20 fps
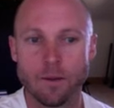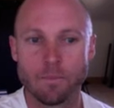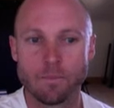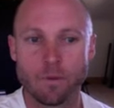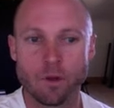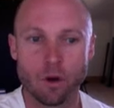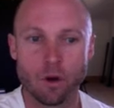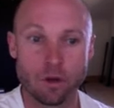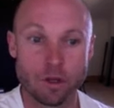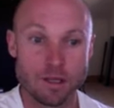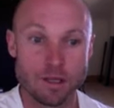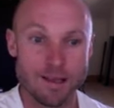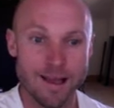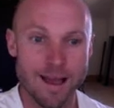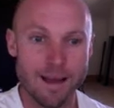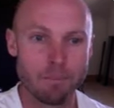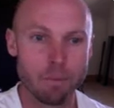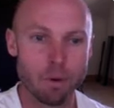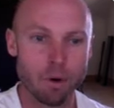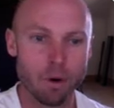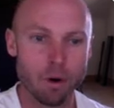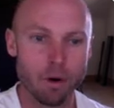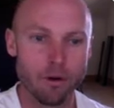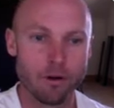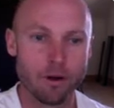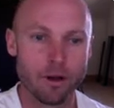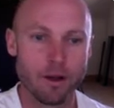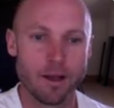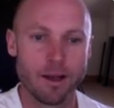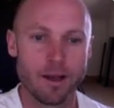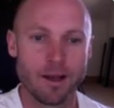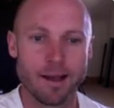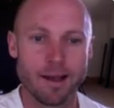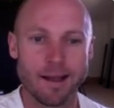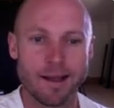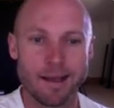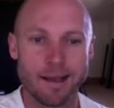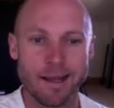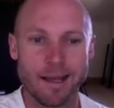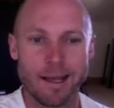on the slant board
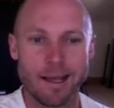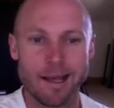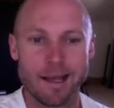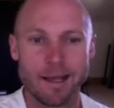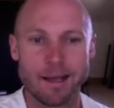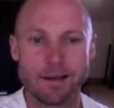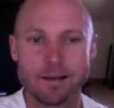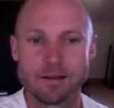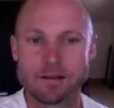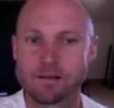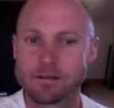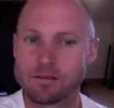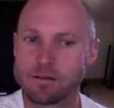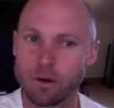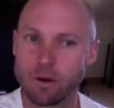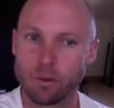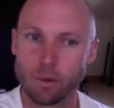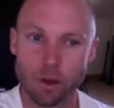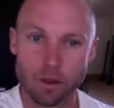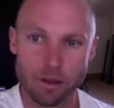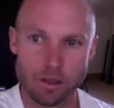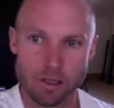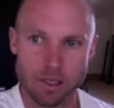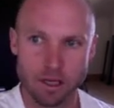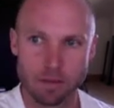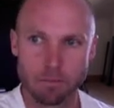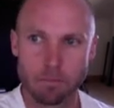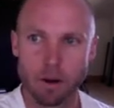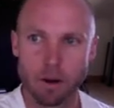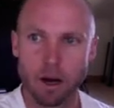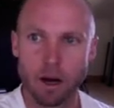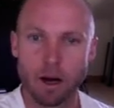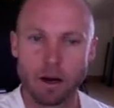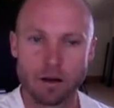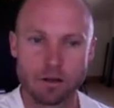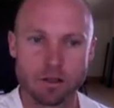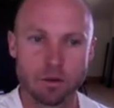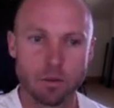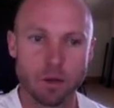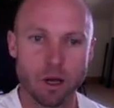and you know with the tib bar
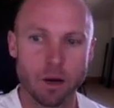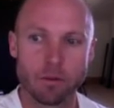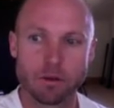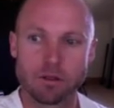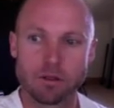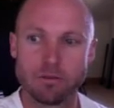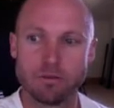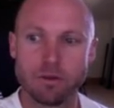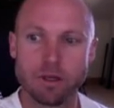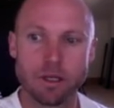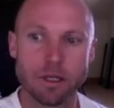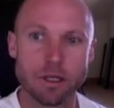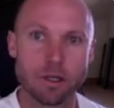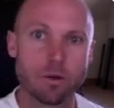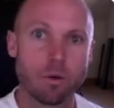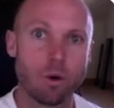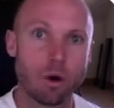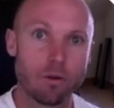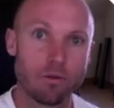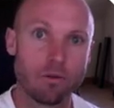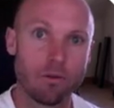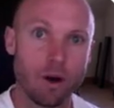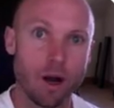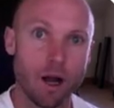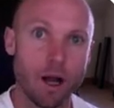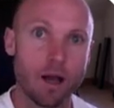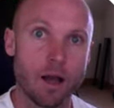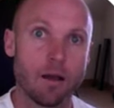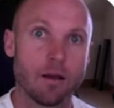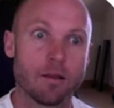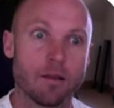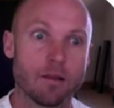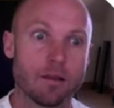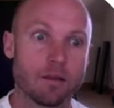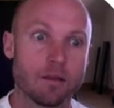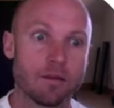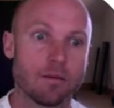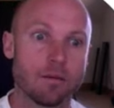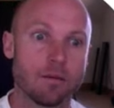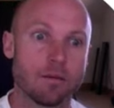to be able to really quantify
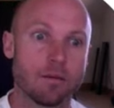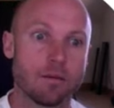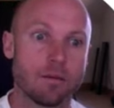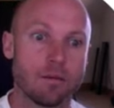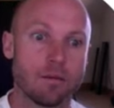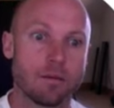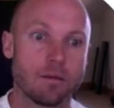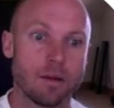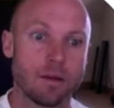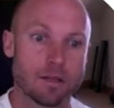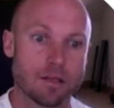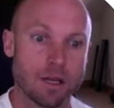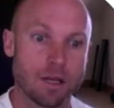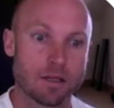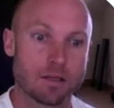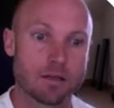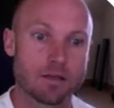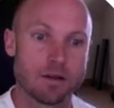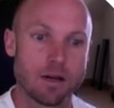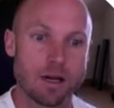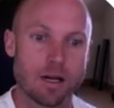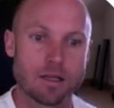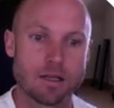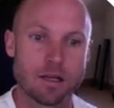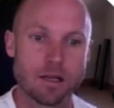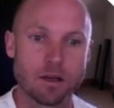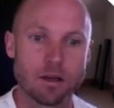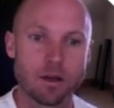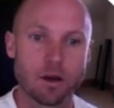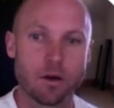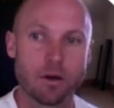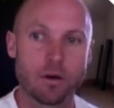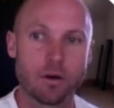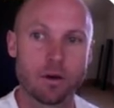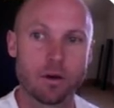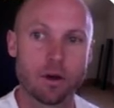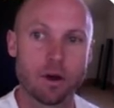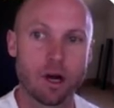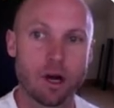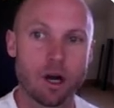this exercise and go
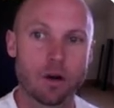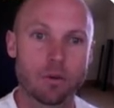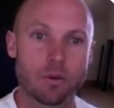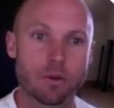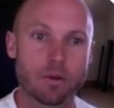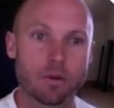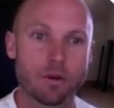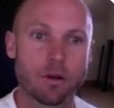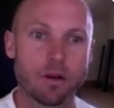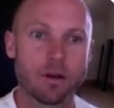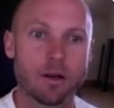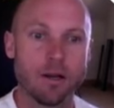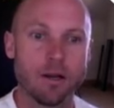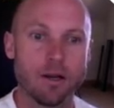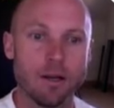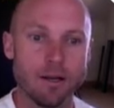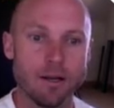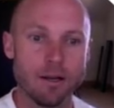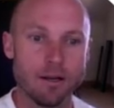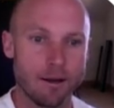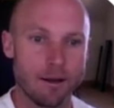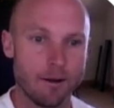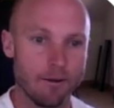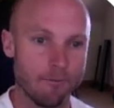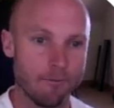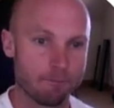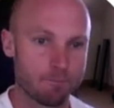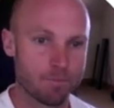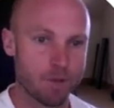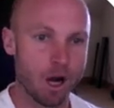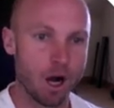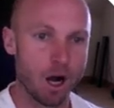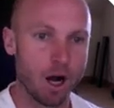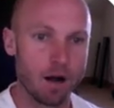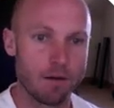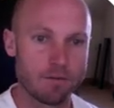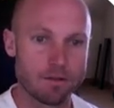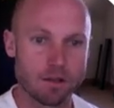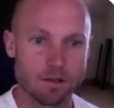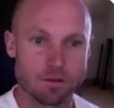go hard with it. Um,
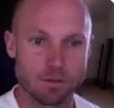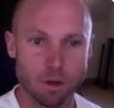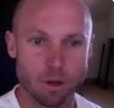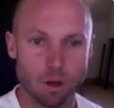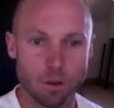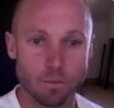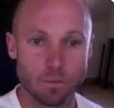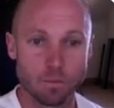calves as well,